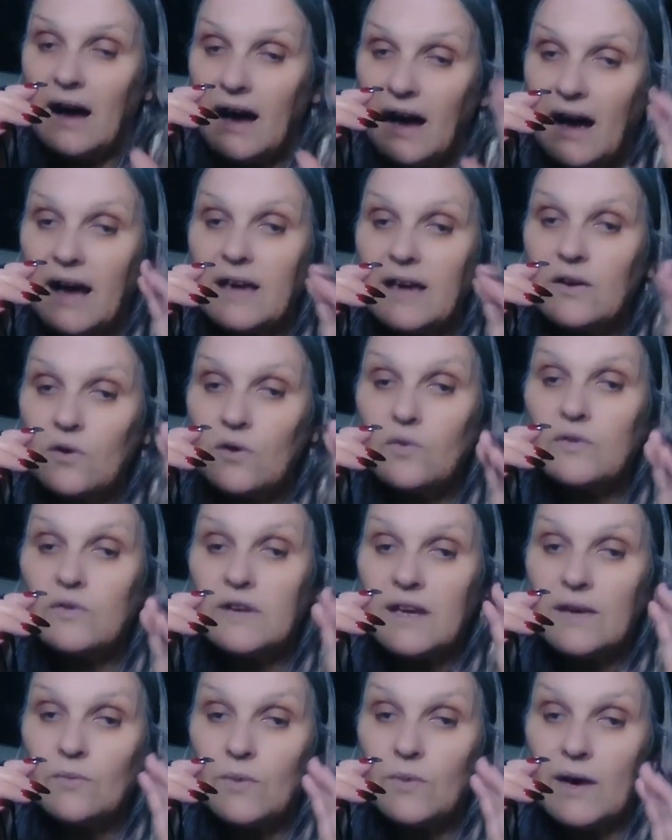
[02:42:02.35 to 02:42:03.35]
I
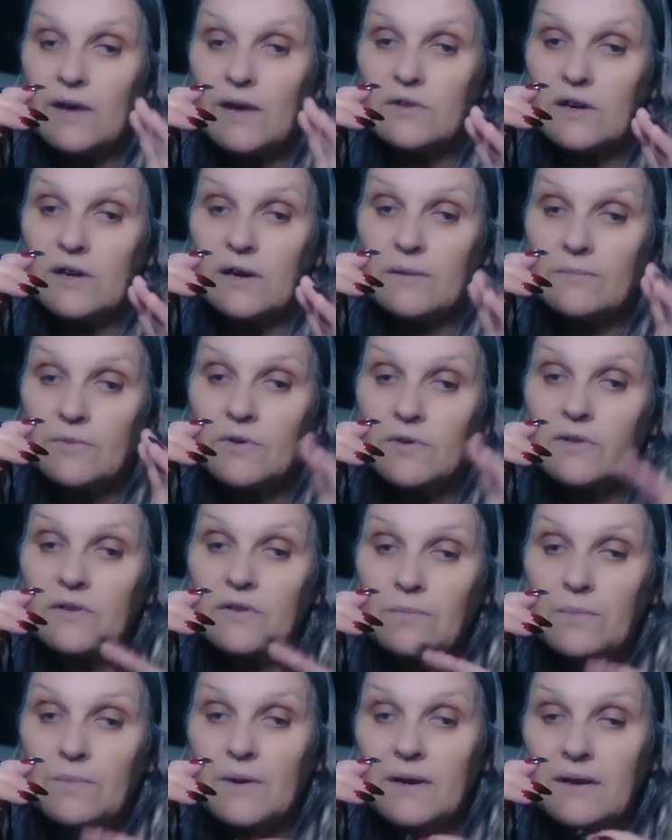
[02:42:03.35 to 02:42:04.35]
only welcome good
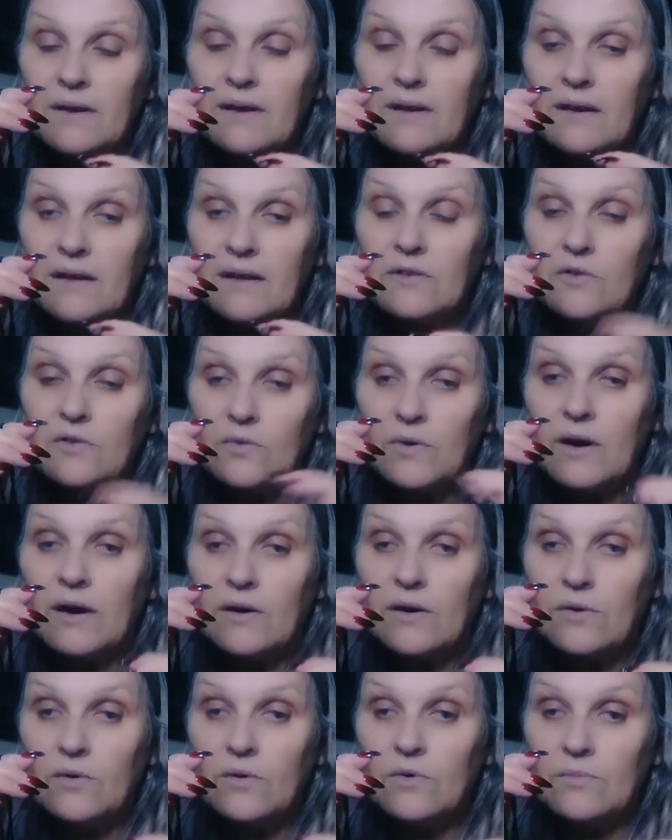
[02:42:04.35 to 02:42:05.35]
spirit into
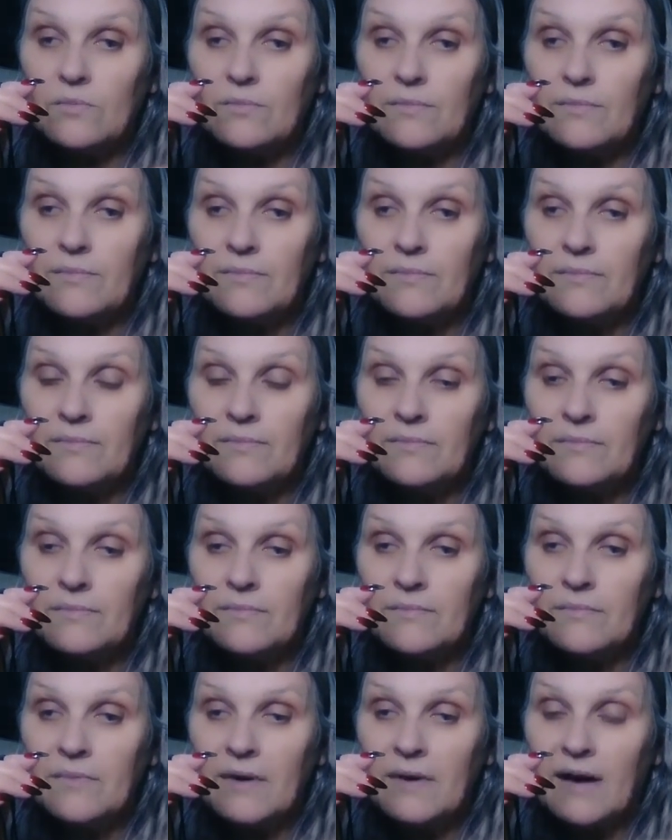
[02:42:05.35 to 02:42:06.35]
our home
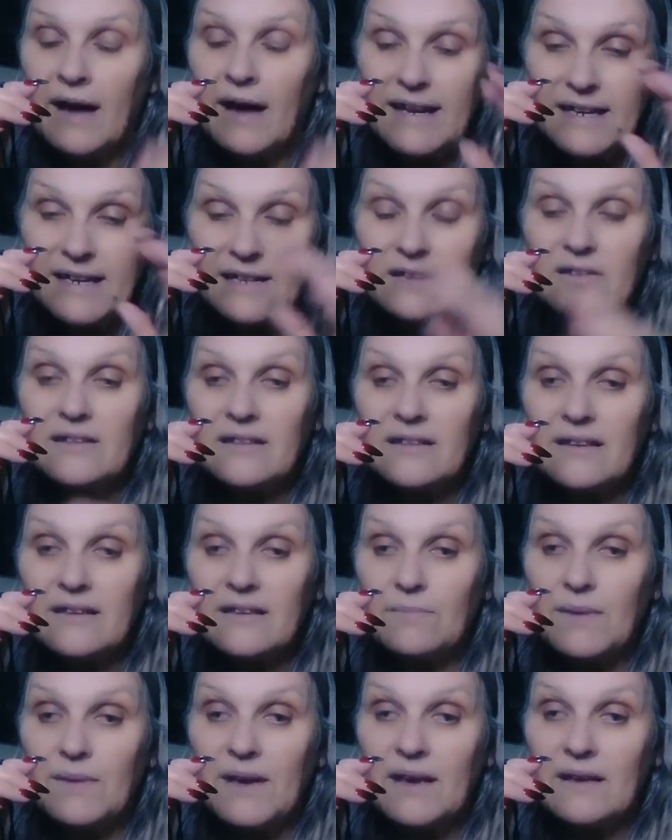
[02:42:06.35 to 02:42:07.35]
and into this
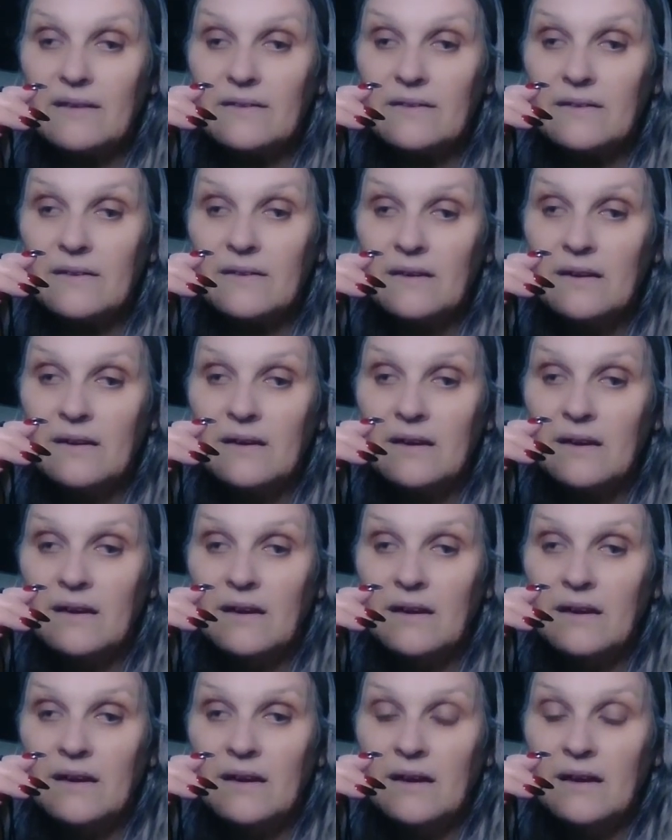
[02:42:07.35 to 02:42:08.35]
space.
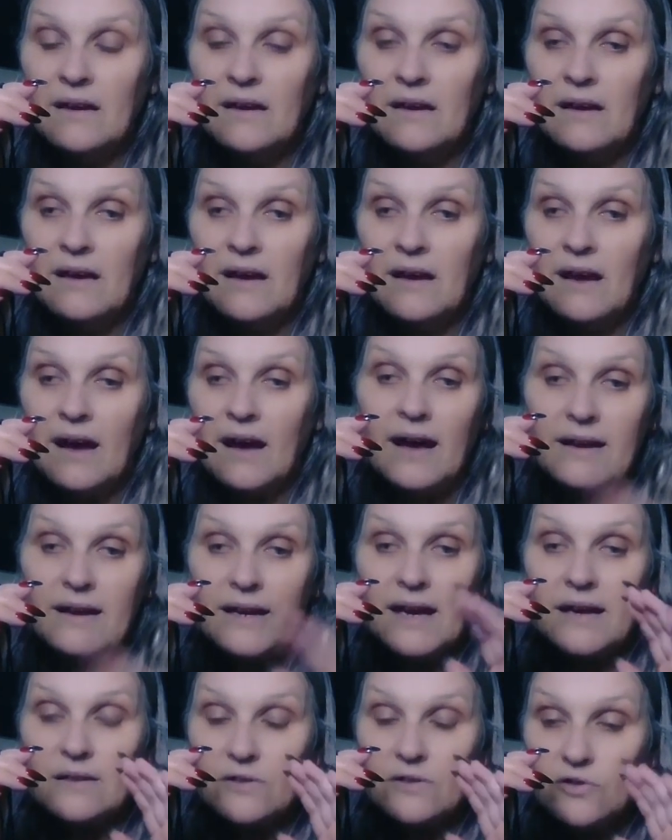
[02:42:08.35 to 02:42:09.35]
And
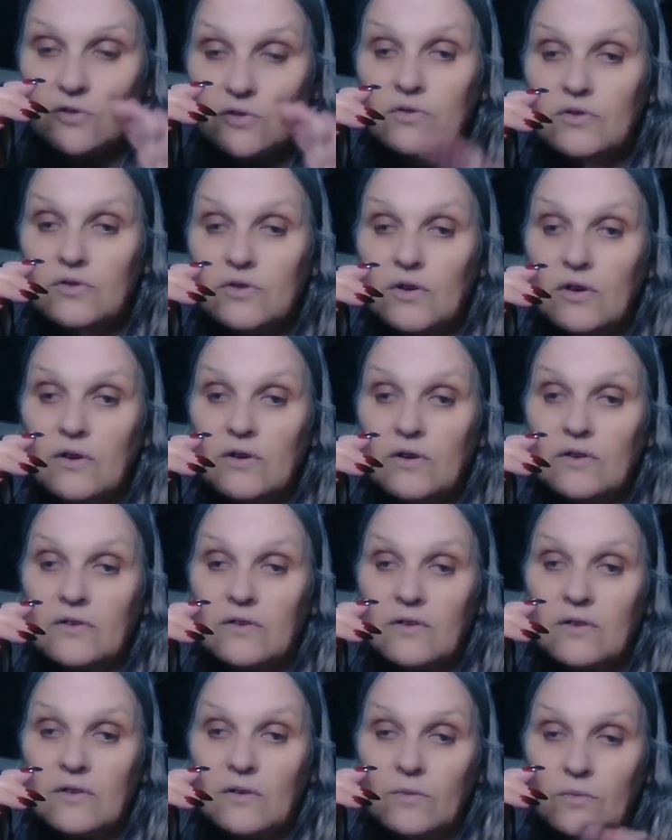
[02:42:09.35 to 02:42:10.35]
I do
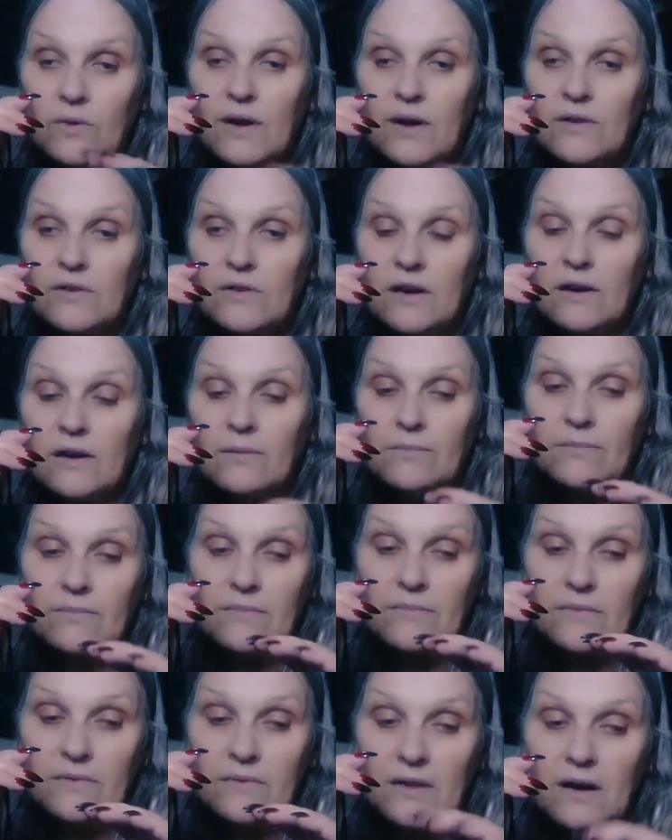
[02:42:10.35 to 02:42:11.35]
not welcome
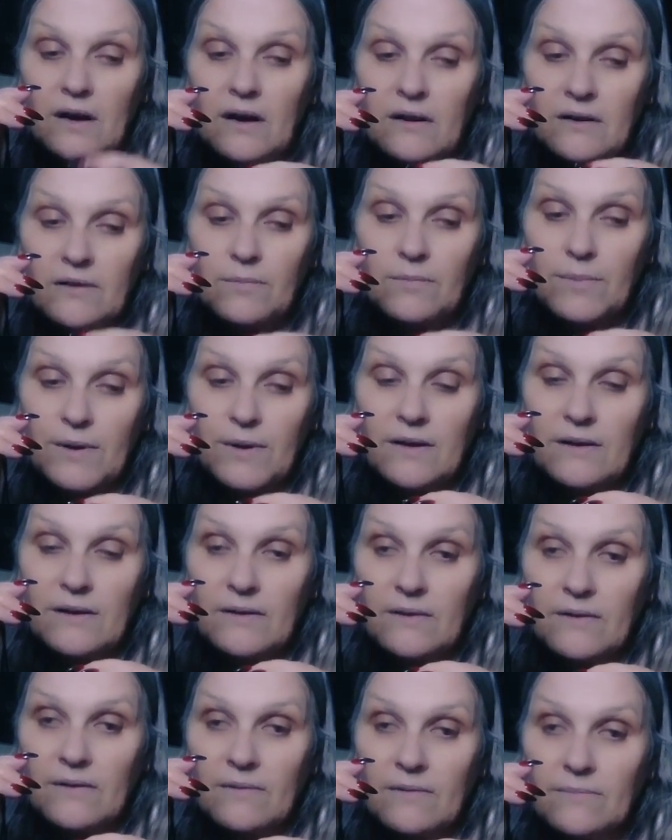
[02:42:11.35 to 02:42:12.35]
dark
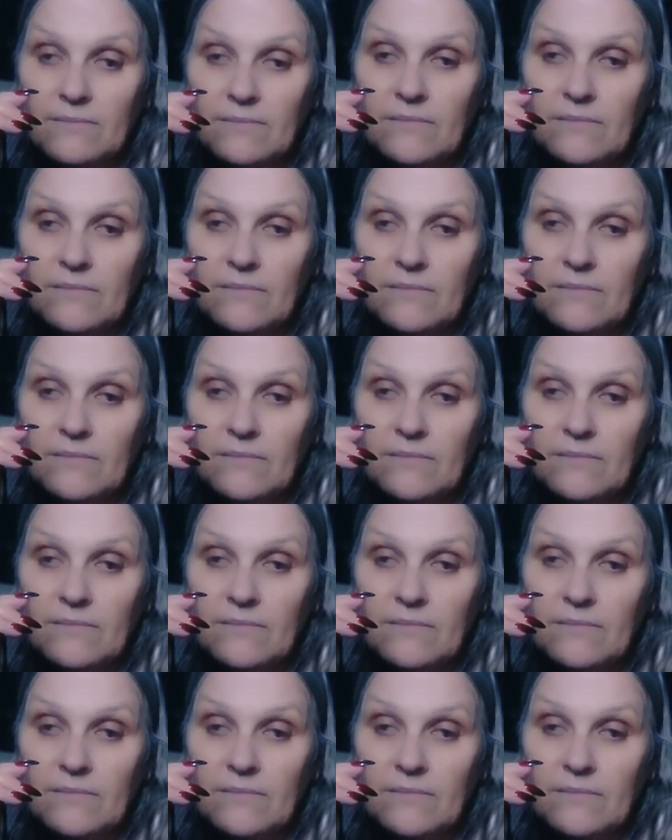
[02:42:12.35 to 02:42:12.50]
spirits.